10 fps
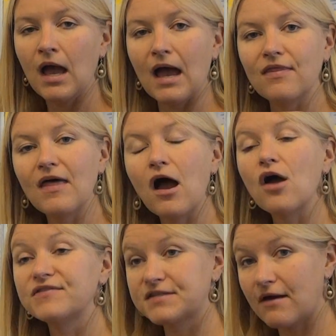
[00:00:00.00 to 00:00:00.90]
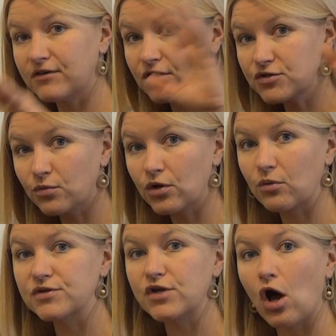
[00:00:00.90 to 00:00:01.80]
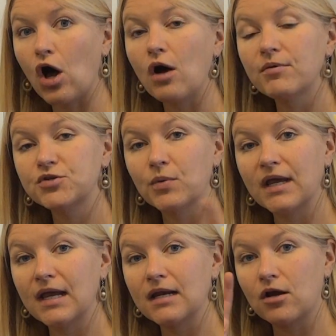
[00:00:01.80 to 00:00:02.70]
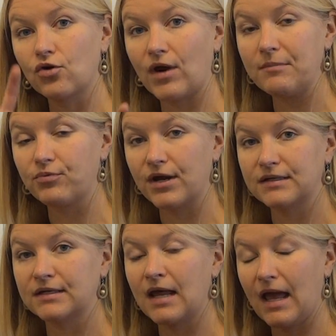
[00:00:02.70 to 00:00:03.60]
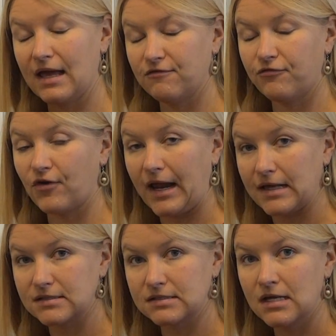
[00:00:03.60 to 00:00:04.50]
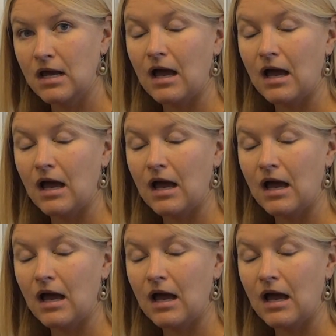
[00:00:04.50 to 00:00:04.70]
and that 7 Years' War was all between Great Britain and France.